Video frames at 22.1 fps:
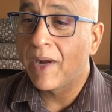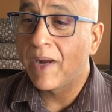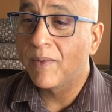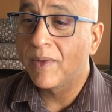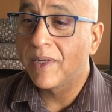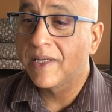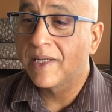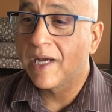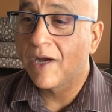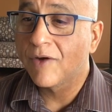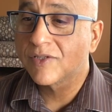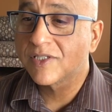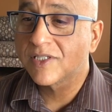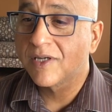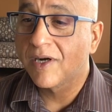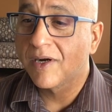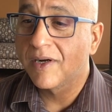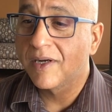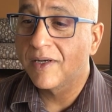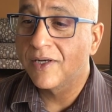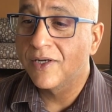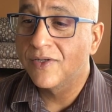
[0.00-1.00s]
I will now
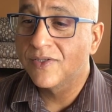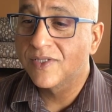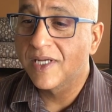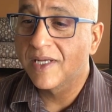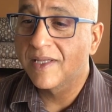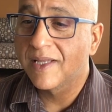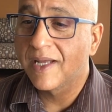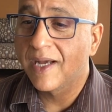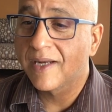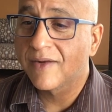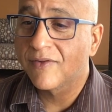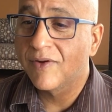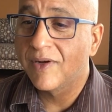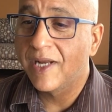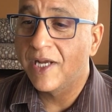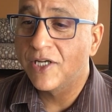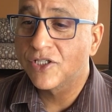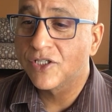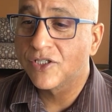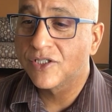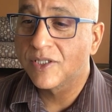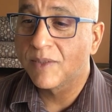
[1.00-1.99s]
start using that
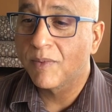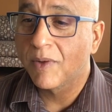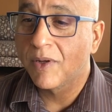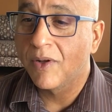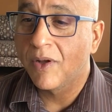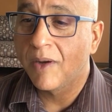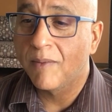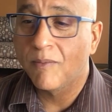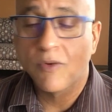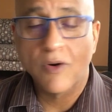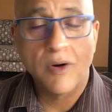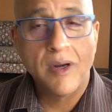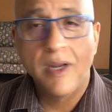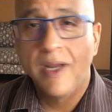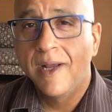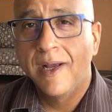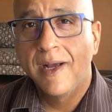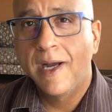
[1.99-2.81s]
relationship a lot more.